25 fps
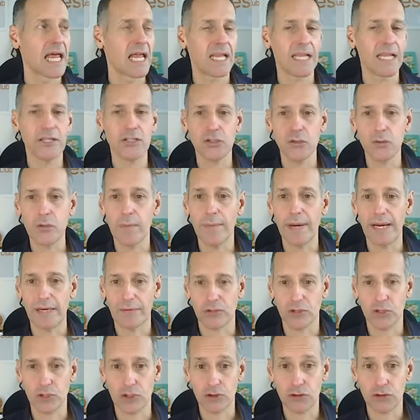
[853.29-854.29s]
Let's talk
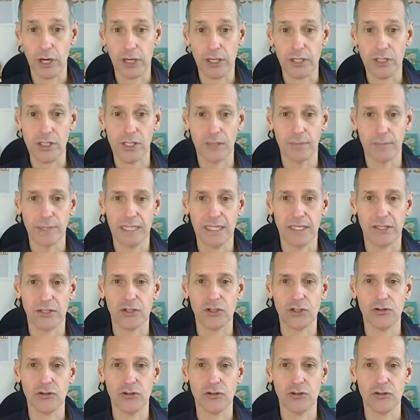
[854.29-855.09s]
about structure, because